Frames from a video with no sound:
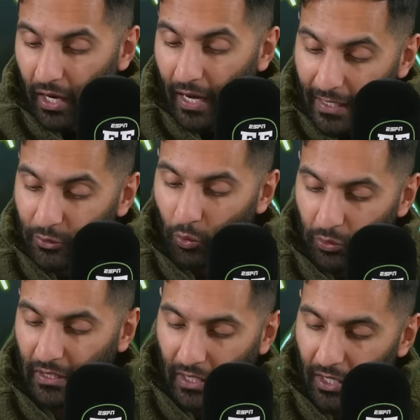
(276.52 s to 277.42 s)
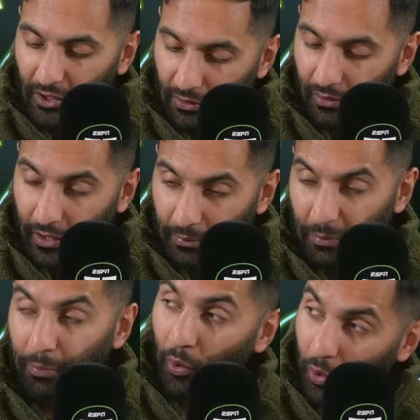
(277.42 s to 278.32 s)
I don't think Arsenal are going to be
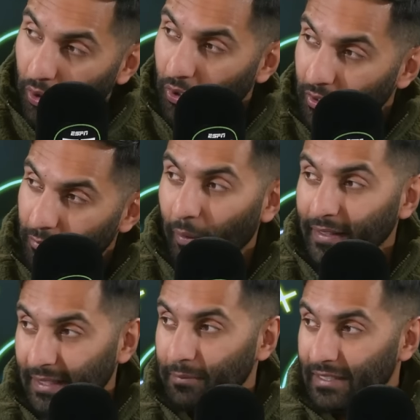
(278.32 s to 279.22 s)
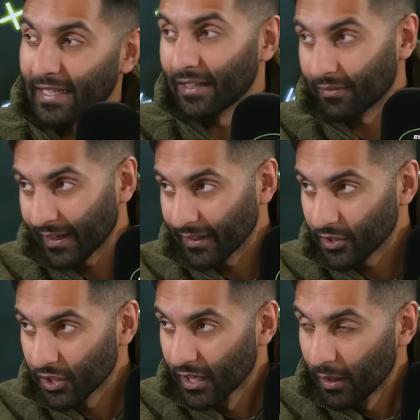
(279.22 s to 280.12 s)
poor for West Ham to take
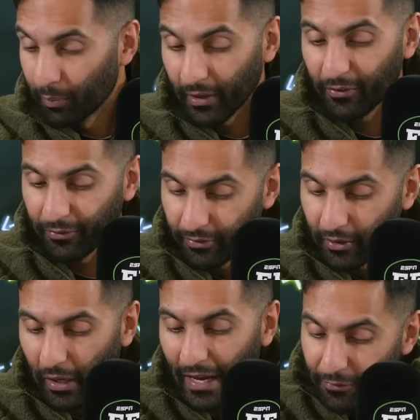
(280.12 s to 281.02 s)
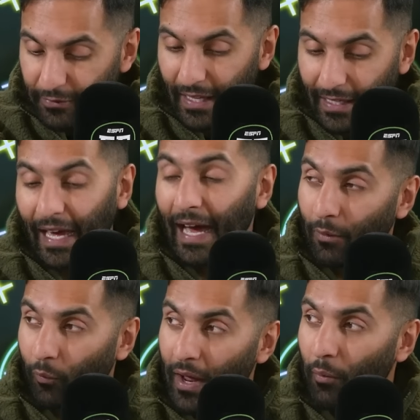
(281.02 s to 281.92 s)
advantage. But if they
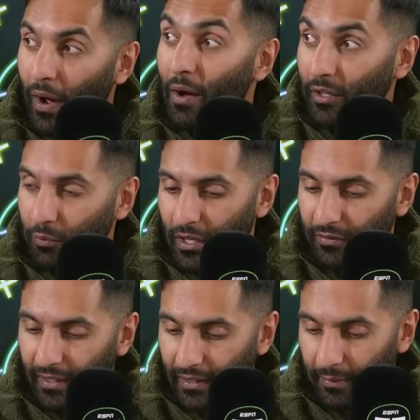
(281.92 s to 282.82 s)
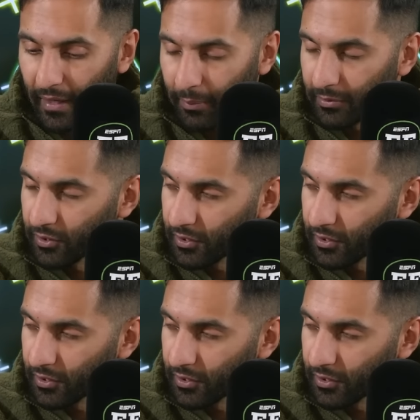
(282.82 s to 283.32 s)
can, where do you think that happens?